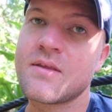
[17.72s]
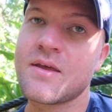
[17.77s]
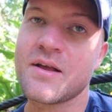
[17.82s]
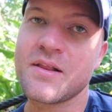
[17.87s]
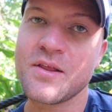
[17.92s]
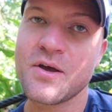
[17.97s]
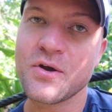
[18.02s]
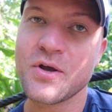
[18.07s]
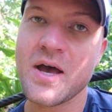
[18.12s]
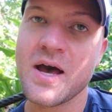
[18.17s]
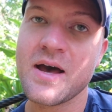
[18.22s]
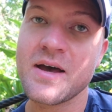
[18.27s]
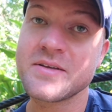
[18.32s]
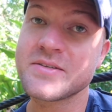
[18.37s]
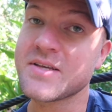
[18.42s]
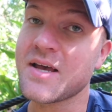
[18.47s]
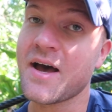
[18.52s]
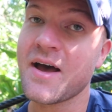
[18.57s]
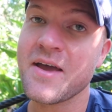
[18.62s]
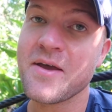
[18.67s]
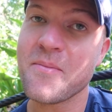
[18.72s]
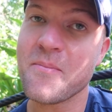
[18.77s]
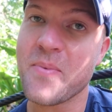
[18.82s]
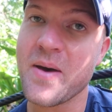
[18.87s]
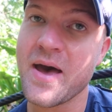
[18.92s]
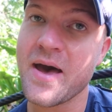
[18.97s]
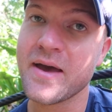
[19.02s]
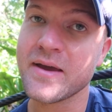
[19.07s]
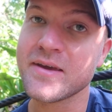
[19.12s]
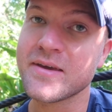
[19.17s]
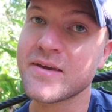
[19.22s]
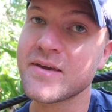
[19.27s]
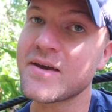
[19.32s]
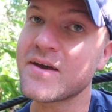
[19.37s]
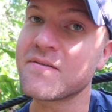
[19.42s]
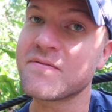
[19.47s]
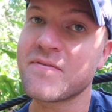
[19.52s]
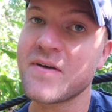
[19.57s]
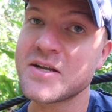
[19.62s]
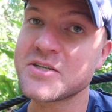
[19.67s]
Hello guys, I am back,
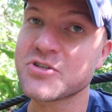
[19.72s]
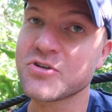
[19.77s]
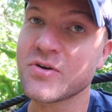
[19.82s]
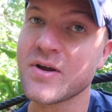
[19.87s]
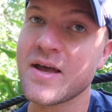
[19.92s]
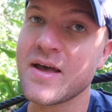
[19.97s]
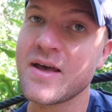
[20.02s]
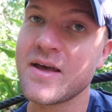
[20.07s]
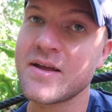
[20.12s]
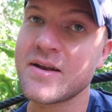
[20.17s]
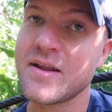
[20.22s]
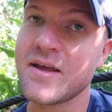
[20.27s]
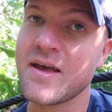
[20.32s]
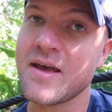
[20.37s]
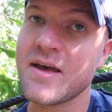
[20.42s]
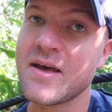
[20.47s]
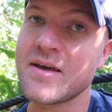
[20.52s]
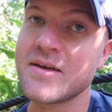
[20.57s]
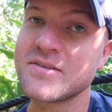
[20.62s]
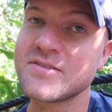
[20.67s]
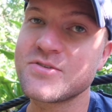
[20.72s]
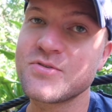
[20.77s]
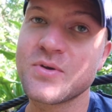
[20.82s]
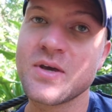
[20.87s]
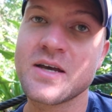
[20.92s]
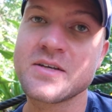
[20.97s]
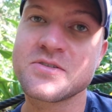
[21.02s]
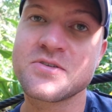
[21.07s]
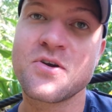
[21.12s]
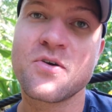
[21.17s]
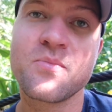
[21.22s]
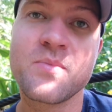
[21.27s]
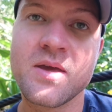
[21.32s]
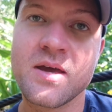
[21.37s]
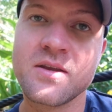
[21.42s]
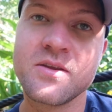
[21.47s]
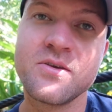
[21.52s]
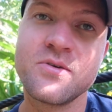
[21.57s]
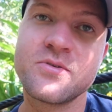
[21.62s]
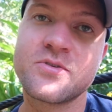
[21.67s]
Adventure Ed, as you guys know me
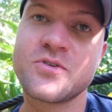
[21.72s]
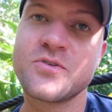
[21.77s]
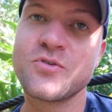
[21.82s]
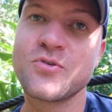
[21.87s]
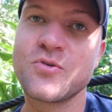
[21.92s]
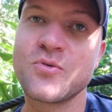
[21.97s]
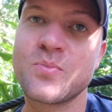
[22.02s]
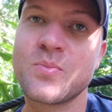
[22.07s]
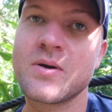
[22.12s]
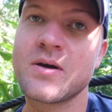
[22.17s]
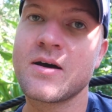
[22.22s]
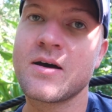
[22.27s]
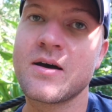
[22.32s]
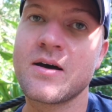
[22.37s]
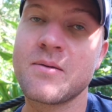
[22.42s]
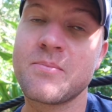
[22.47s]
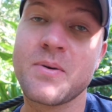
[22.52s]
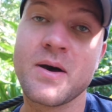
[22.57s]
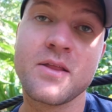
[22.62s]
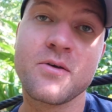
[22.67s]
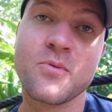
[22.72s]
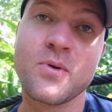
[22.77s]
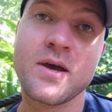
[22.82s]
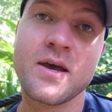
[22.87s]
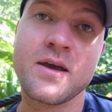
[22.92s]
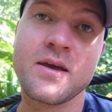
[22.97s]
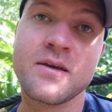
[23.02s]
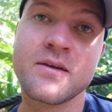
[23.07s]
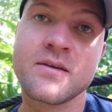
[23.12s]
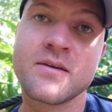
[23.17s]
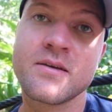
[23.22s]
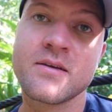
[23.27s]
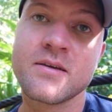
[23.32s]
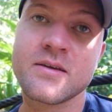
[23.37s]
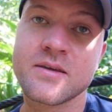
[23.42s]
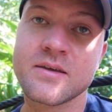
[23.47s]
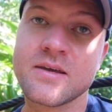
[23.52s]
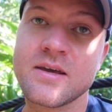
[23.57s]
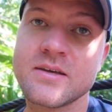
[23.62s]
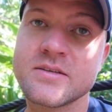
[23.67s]
on YouTube. Uh, by the way,
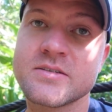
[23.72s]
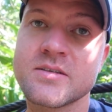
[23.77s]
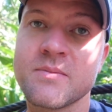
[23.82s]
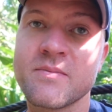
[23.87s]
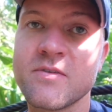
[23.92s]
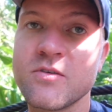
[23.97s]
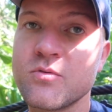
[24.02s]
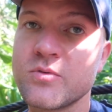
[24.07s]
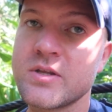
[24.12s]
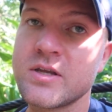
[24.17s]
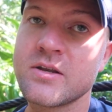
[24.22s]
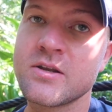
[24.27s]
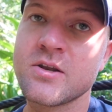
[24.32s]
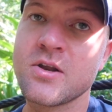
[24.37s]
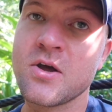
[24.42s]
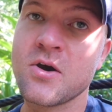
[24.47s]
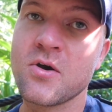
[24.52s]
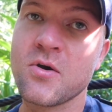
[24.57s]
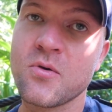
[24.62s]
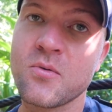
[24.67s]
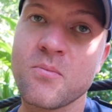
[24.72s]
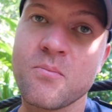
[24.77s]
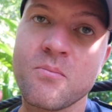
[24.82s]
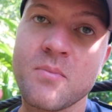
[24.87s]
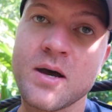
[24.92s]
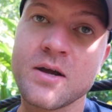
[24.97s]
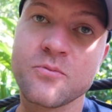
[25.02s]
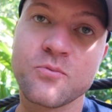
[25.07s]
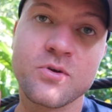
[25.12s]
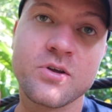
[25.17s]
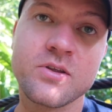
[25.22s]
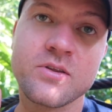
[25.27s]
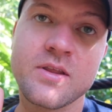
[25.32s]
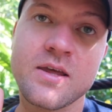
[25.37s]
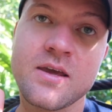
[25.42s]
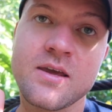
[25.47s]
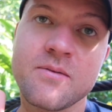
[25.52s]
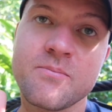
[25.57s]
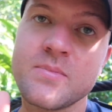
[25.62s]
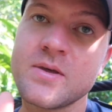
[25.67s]
in case some of you didn't know, my real
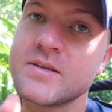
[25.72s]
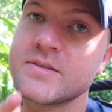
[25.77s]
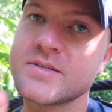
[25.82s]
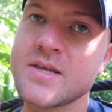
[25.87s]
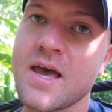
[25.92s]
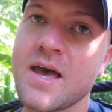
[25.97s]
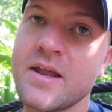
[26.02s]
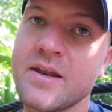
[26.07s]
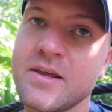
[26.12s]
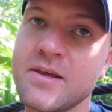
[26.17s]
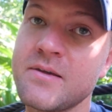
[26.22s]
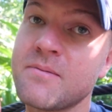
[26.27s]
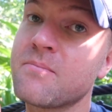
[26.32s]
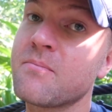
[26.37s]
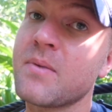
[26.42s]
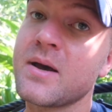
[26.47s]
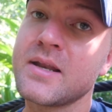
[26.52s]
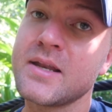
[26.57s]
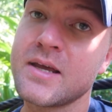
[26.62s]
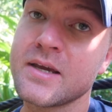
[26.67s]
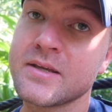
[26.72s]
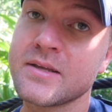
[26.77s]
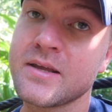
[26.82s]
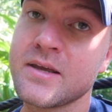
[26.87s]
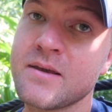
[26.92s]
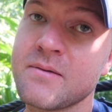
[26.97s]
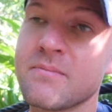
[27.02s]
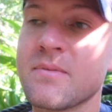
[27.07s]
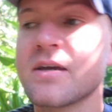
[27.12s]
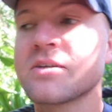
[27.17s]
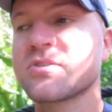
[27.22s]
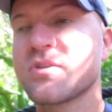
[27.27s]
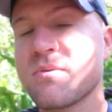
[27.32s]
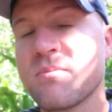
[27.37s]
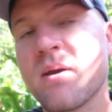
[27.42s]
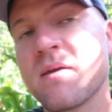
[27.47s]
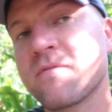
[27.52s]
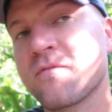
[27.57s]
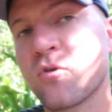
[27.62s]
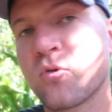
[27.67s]
name is Eddie, my nickname. Actually,
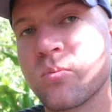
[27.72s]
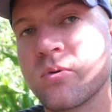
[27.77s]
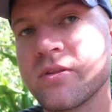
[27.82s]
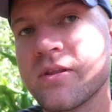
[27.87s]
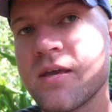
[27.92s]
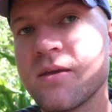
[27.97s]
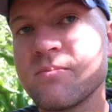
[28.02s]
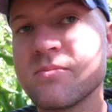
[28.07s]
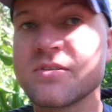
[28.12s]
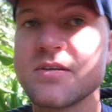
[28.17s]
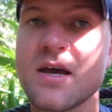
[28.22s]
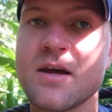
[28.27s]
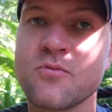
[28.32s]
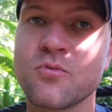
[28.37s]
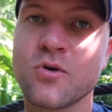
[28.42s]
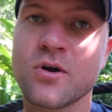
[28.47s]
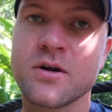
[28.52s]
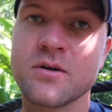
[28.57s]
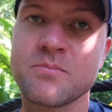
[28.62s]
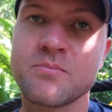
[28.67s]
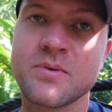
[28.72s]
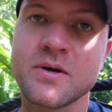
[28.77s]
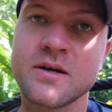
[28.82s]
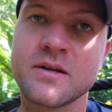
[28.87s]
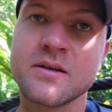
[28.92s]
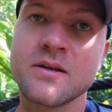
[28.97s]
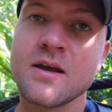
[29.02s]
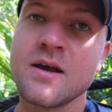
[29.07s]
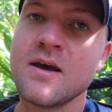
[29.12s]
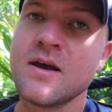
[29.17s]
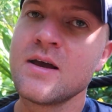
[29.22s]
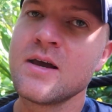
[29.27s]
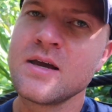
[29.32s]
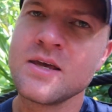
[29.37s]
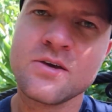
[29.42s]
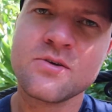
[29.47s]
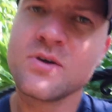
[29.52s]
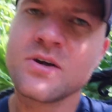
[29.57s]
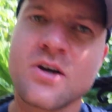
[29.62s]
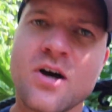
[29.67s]
my formal name is Edward, but
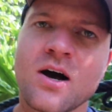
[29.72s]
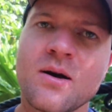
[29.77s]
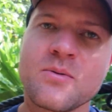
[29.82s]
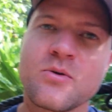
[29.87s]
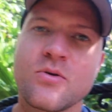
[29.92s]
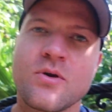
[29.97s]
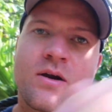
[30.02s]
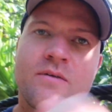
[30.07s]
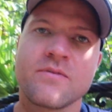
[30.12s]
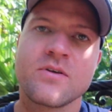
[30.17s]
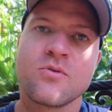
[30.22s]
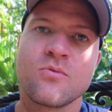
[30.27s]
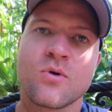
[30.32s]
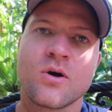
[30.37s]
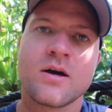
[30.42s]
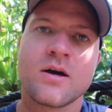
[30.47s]
you can call me whatever you